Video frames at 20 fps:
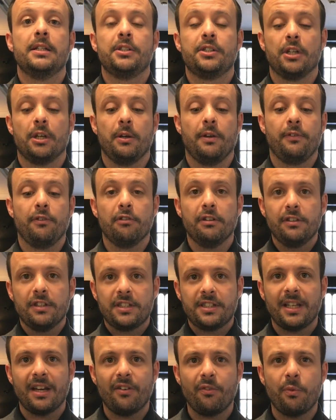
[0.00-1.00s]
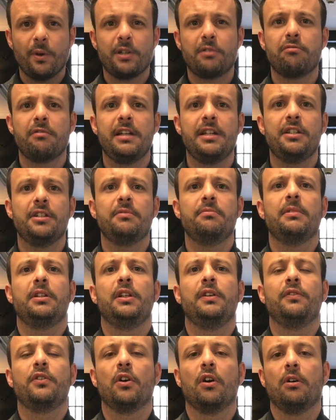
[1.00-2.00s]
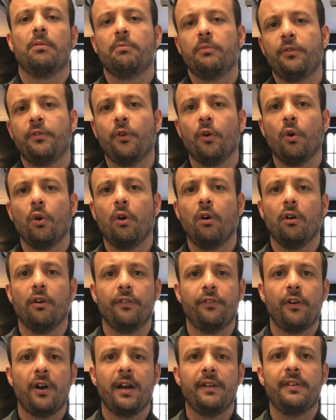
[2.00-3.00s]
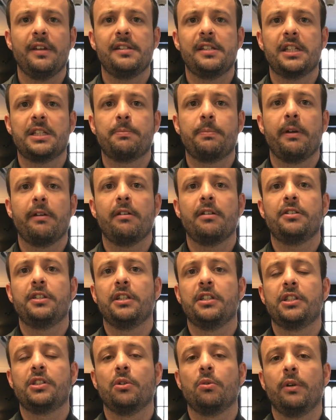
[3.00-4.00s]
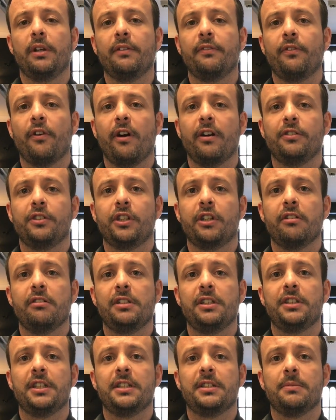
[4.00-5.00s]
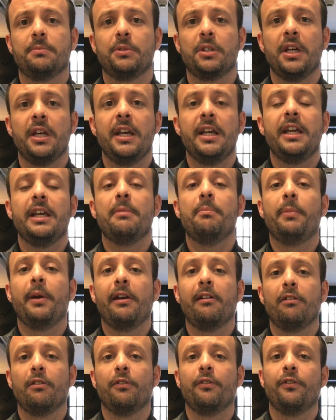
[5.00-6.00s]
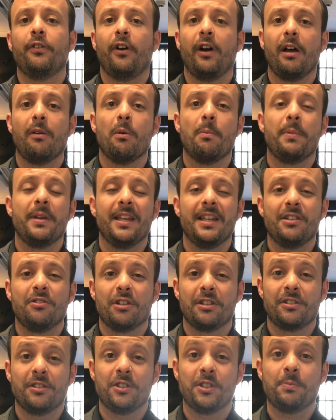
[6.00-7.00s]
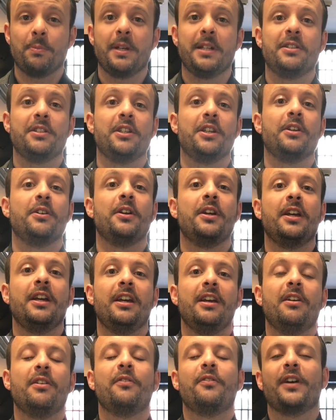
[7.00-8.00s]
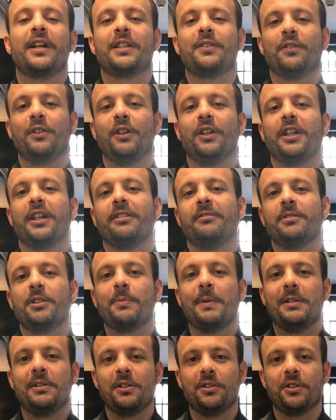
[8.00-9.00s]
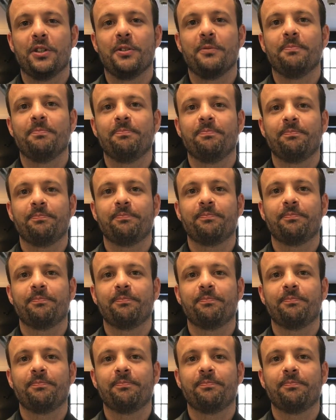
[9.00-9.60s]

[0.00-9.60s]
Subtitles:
So if you're in the Southwest region and you've got 4 or 5 years experience installing fire and security systems, Imperial Fire would be interested to speak to you. Thanks for looking. Speak to you soon.